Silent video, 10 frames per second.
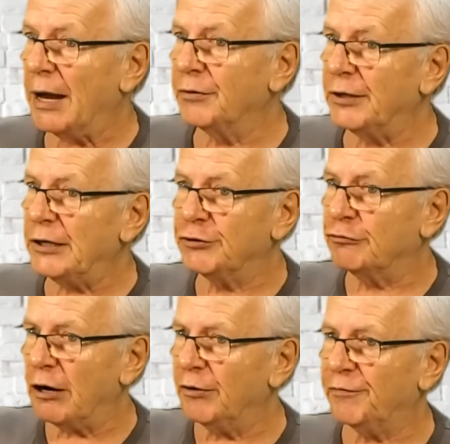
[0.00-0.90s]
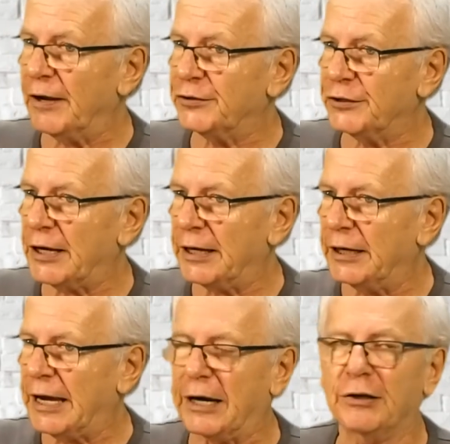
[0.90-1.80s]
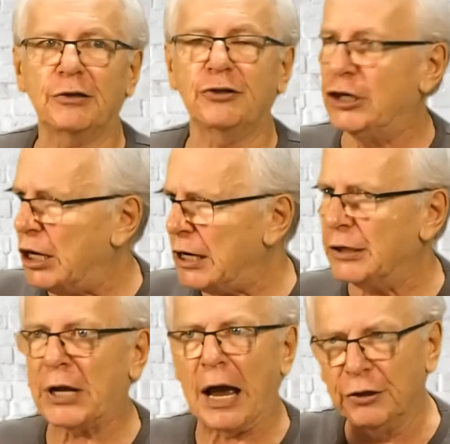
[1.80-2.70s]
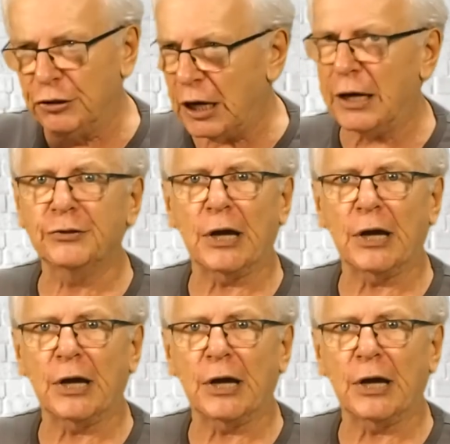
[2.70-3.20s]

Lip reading: And these drug offences, they can get years and years